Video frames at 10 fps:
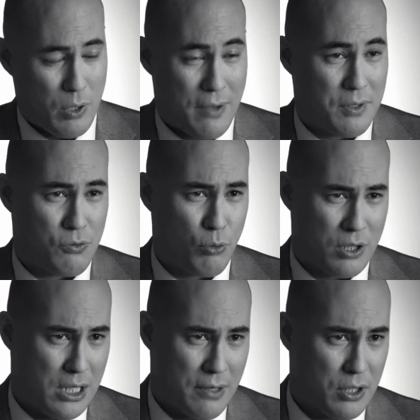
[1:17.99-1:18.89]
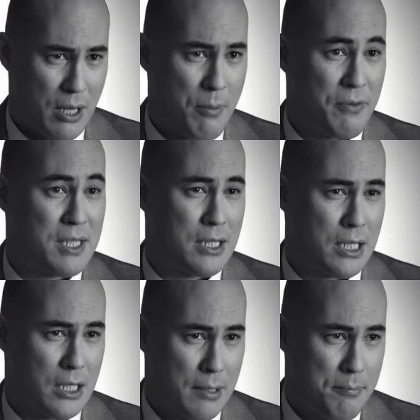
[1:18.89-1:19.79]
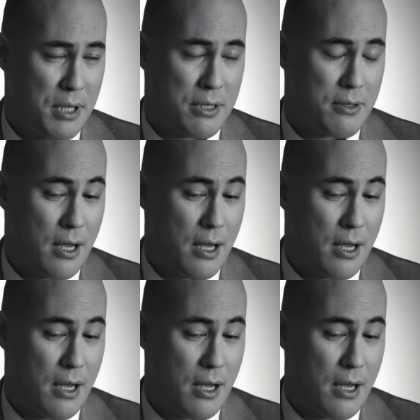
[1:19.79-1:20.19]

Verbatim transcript: We'd have this routine every time I visited him, but